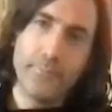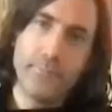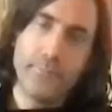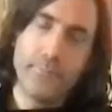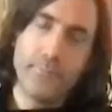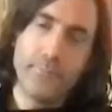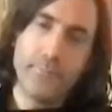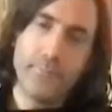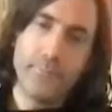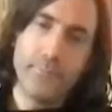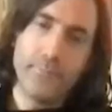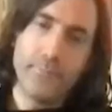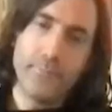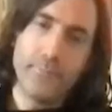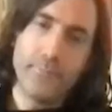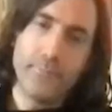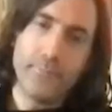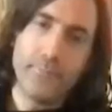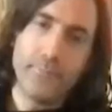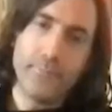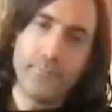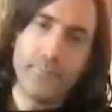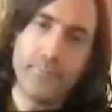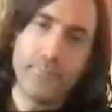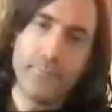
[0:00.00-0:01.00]

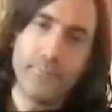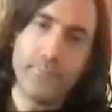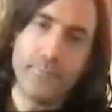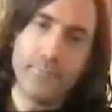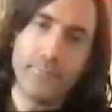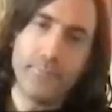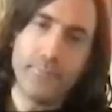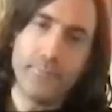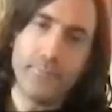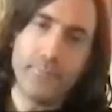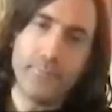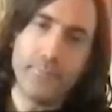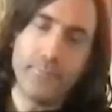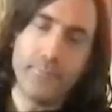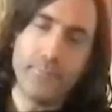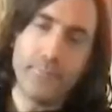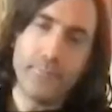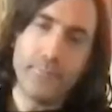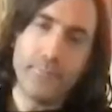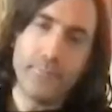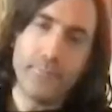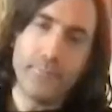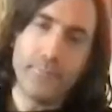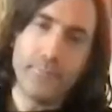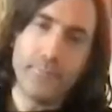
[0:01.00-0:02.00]

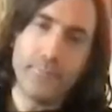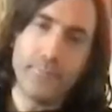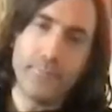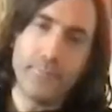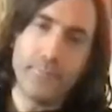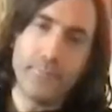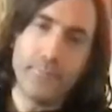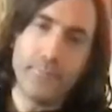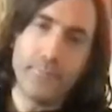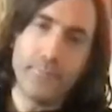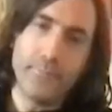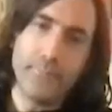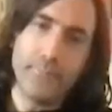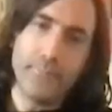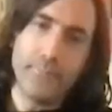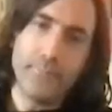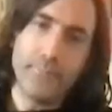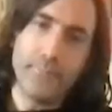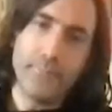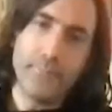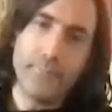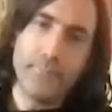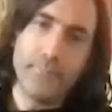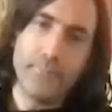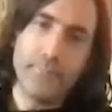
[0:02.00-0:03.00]

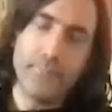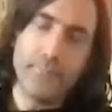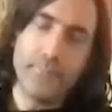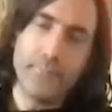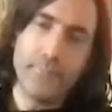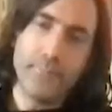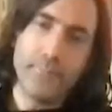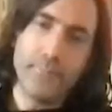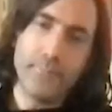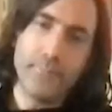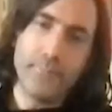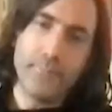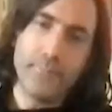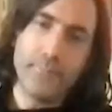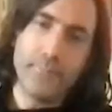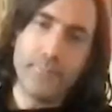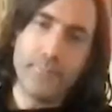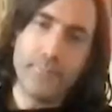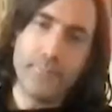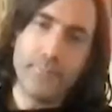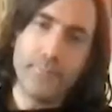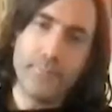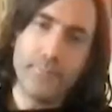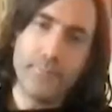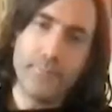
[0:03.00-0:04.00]

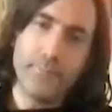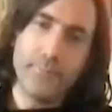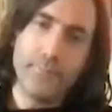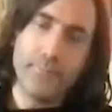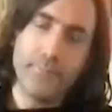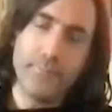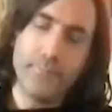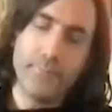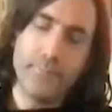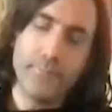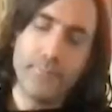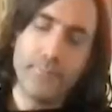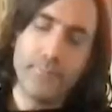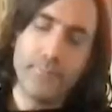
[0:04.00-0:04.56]
No words are spoken by the person on screen.